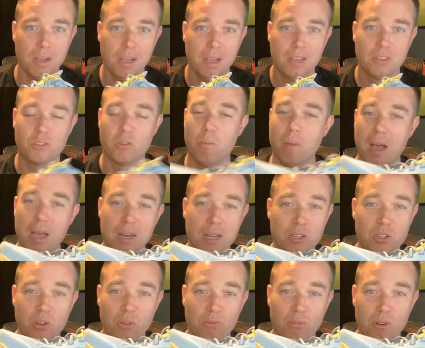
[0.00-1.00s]
So my
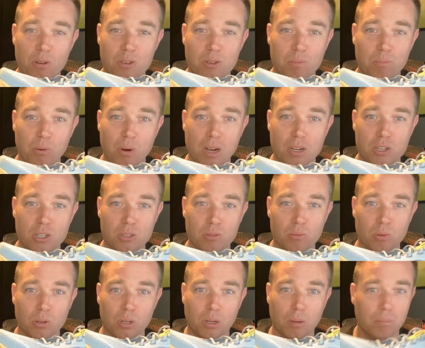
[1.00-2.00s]
initial first impressions
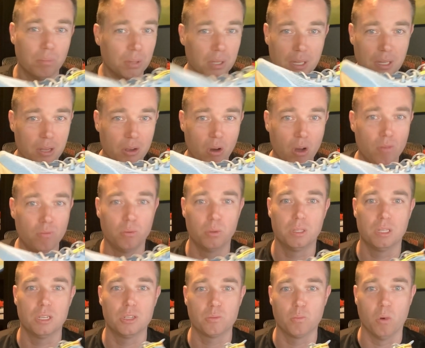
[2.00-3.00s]
were completely off with
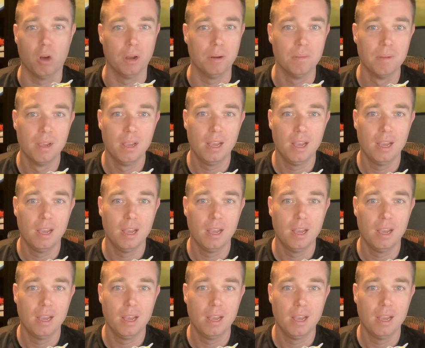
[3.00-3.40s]
this one,